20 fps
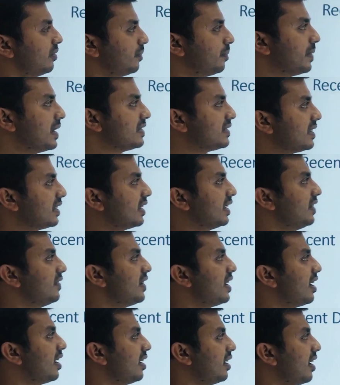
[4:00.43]
basically we
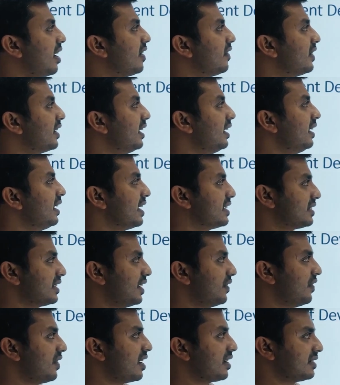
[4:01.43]
are covering
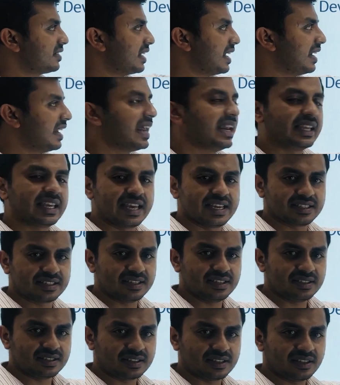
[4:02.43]
SLFRS and
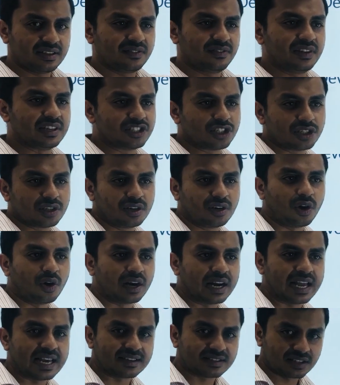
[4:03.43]
LKSs, which
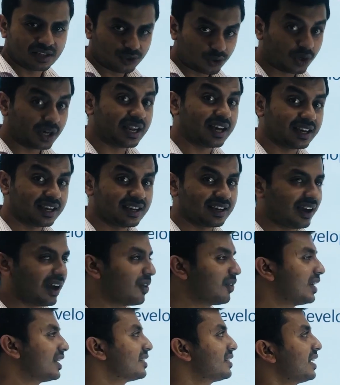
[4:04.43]
known as Sri Lanka
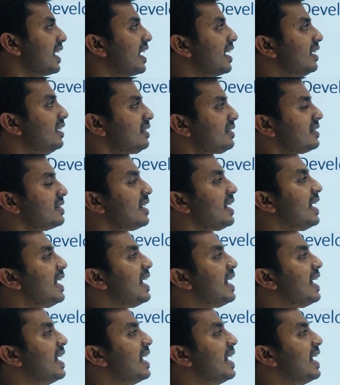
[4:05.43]
accounting standards,